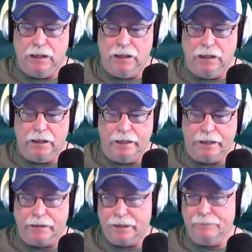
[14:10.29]

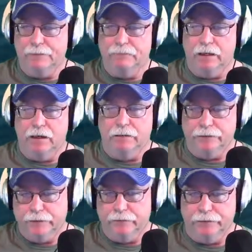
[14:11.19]
And keep them there
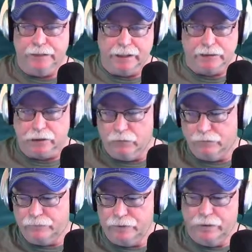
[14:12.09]
until the next
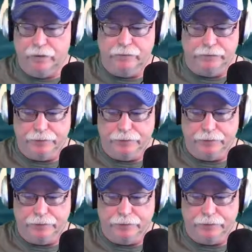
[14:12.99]
cold front or